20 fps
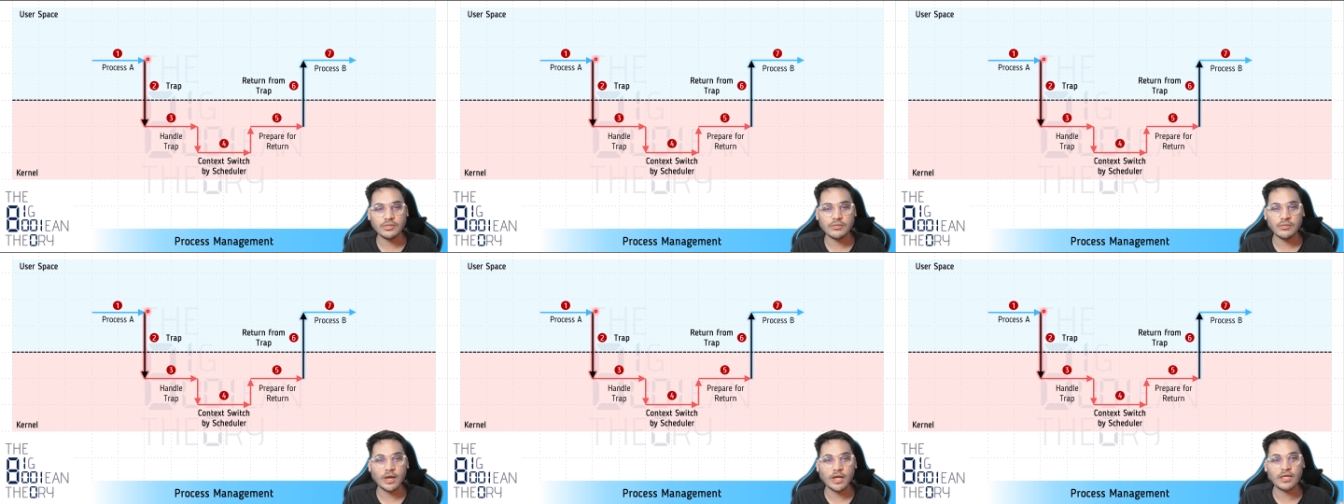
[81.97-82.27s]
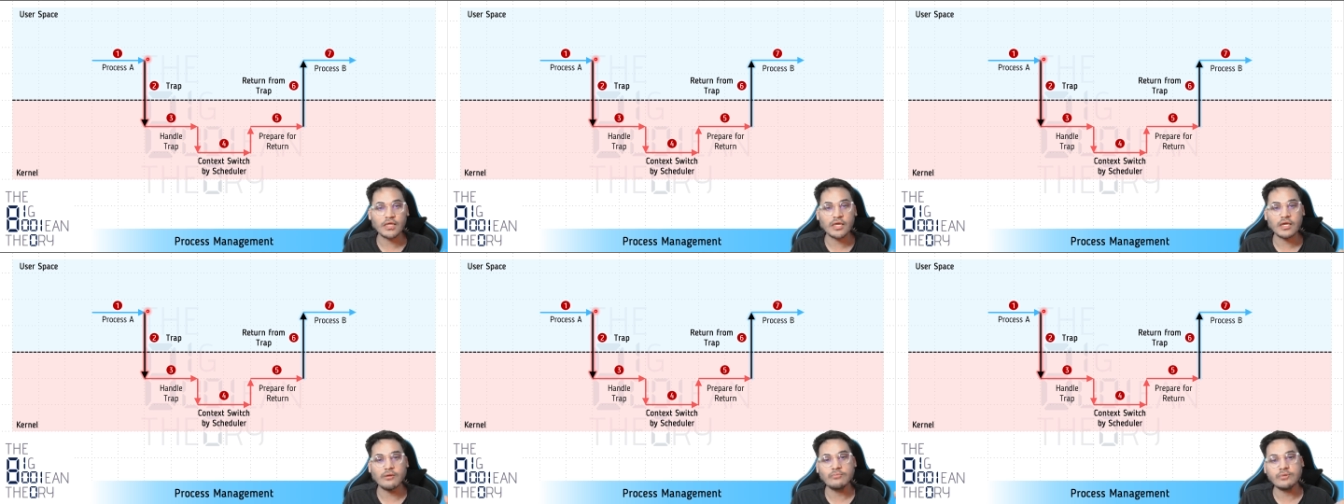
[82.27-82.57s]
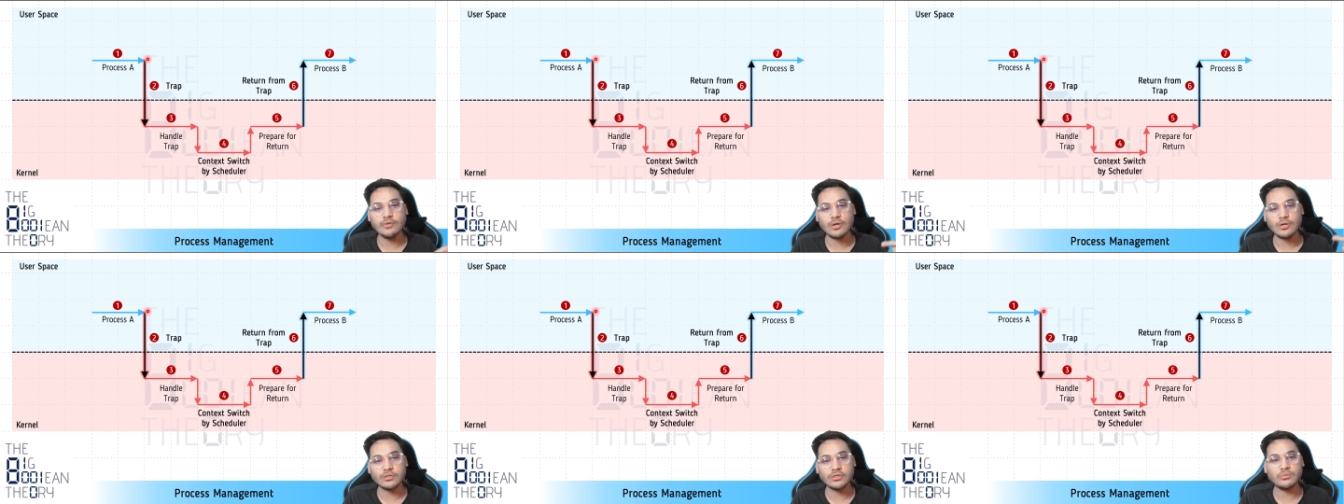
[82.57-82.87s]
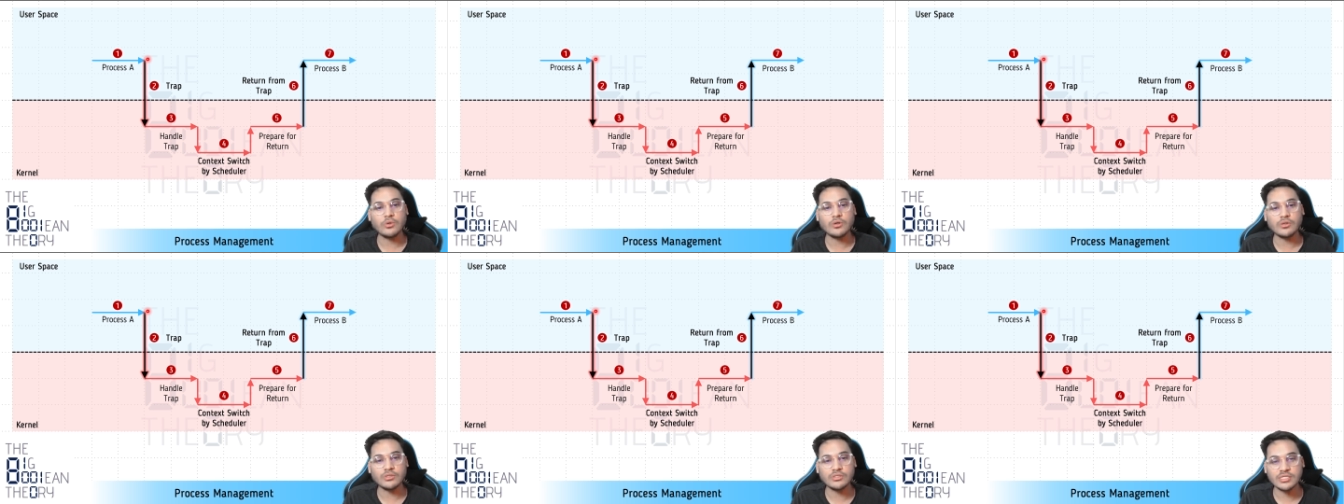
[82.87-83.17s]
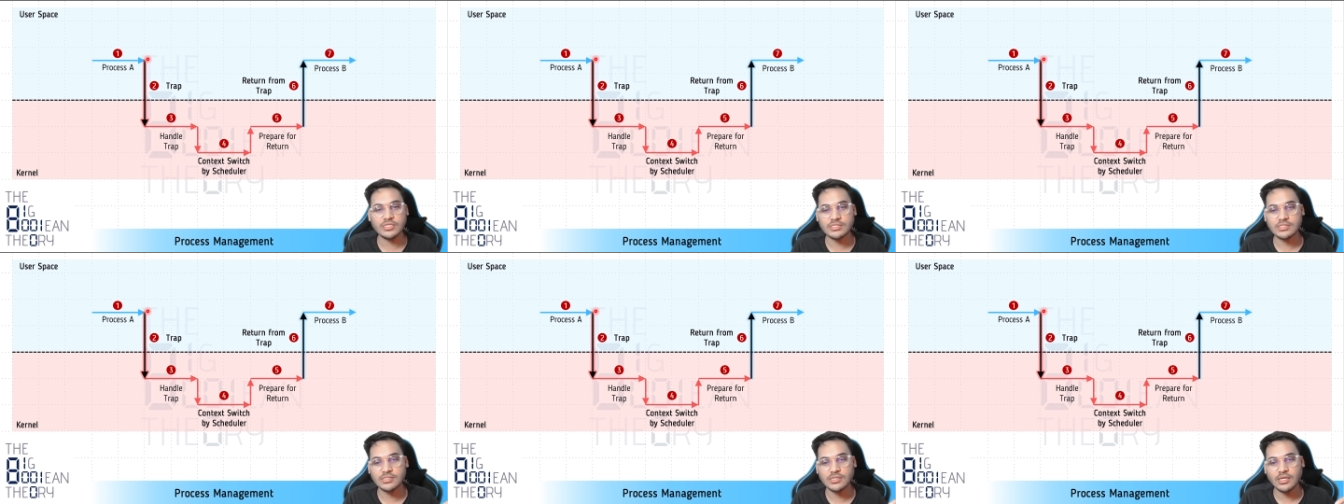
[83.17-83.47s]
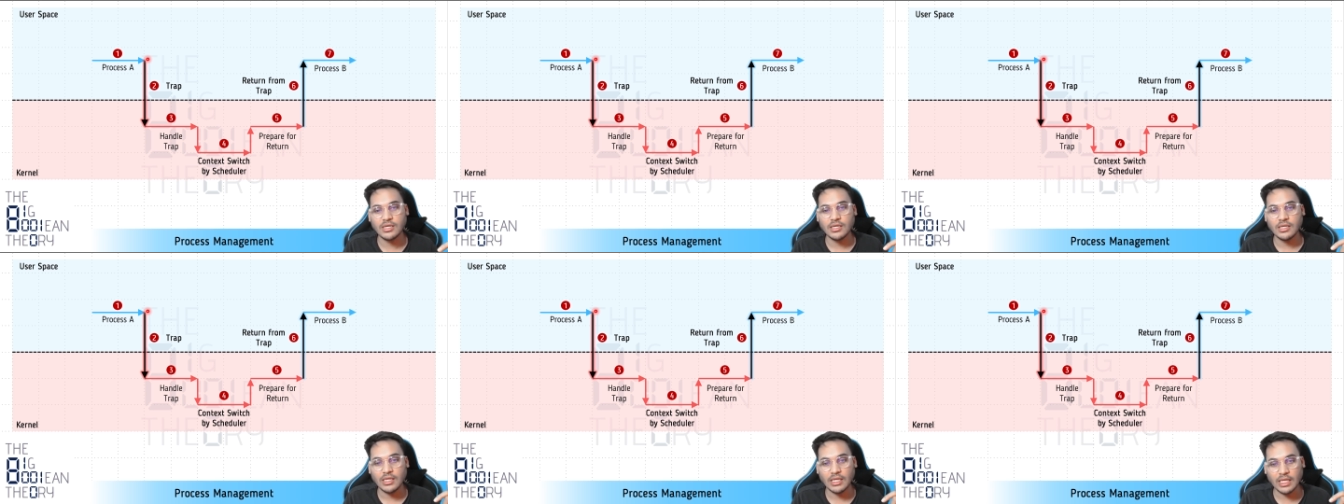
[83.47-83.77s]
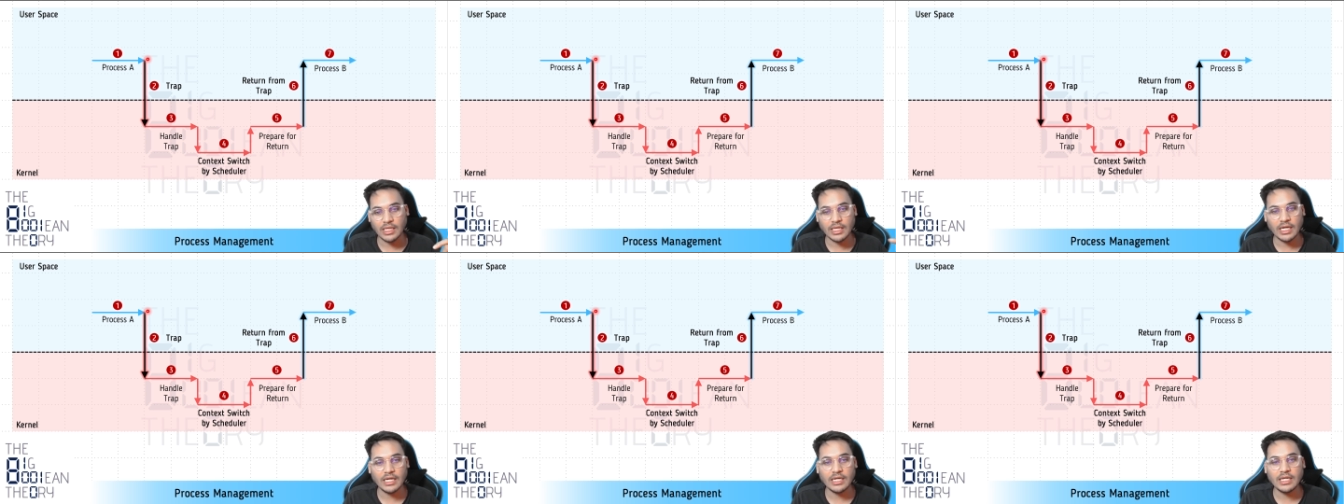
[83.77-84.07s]
I have talked about this in
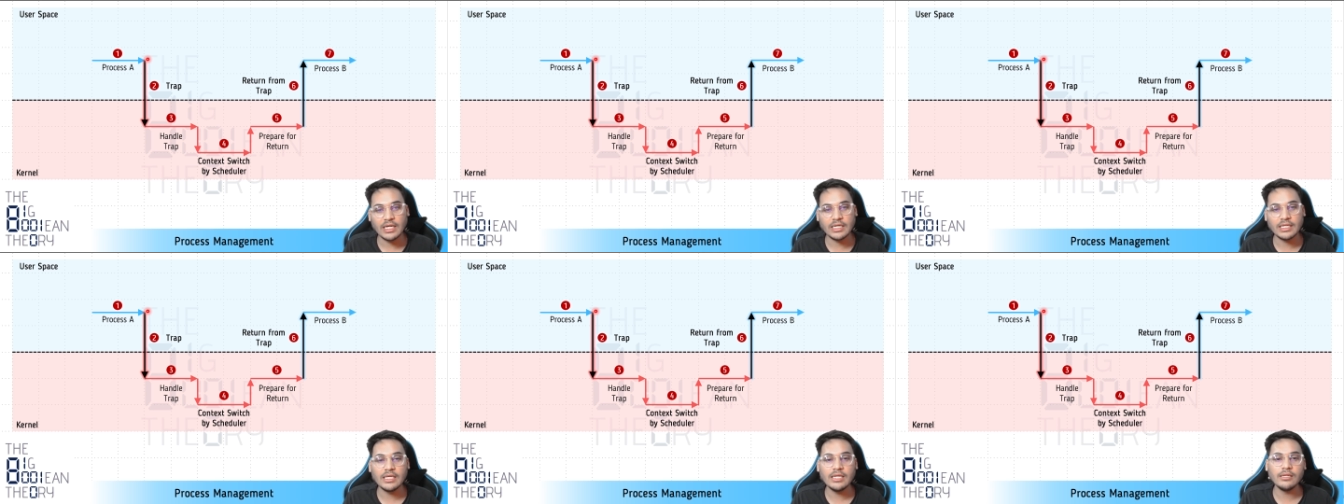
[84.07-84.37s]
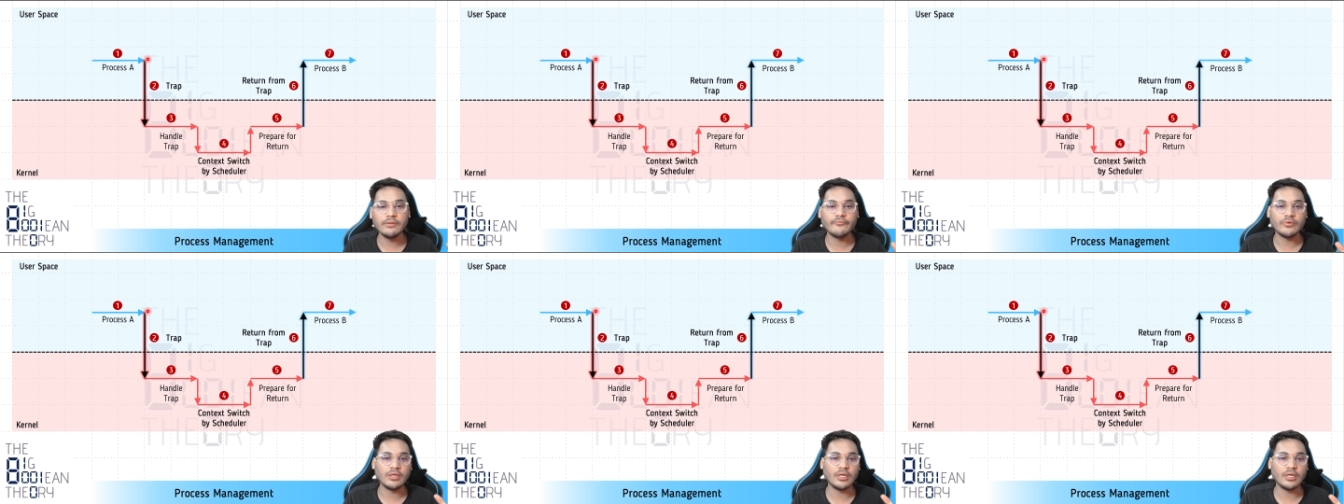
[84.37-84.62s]
great detail